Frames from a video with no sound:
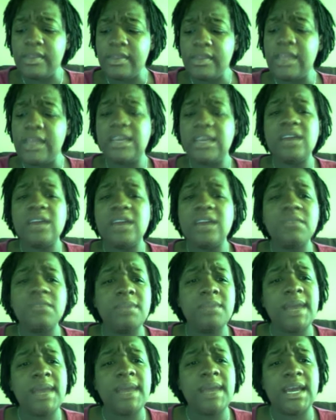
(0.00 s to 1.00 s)
didn't really
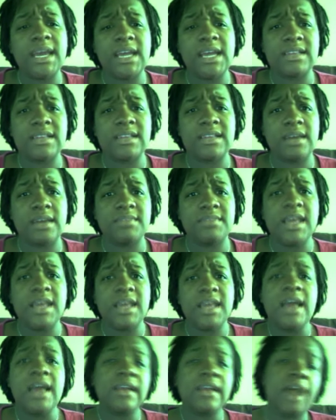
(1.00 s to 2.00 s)
make any attempts
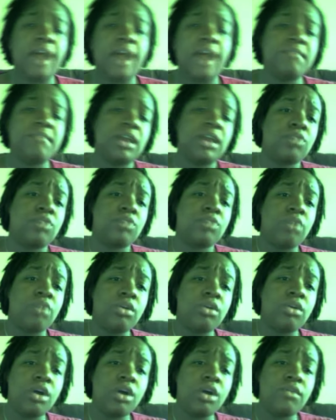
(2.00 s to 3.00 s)
to have me like roll
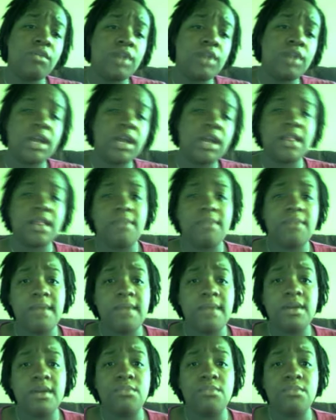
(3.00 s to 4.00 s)
over to get the baby to
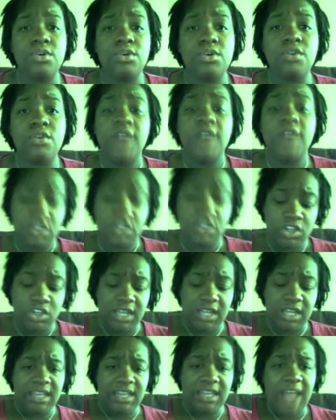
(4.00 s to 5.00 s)
move. She just
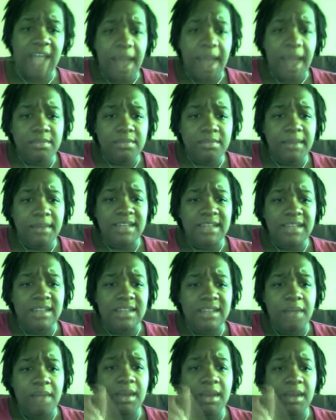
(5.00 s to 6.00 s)
like tapped my
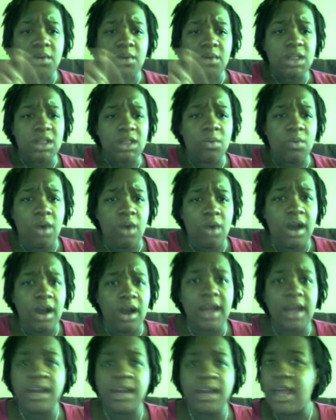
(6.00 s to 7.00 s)
stomach with the
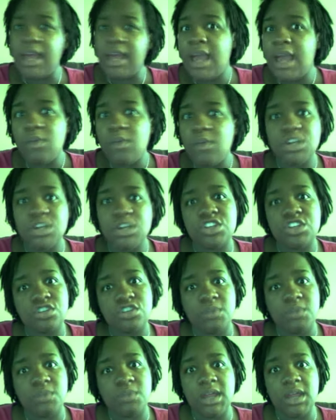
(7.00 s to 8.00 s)
wand, which just
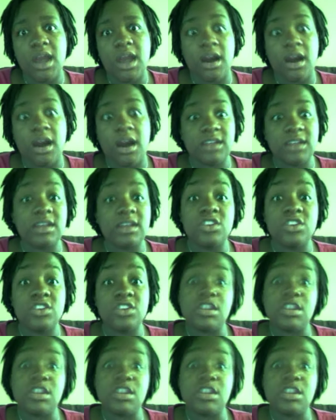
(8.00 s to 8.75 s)
really honestly just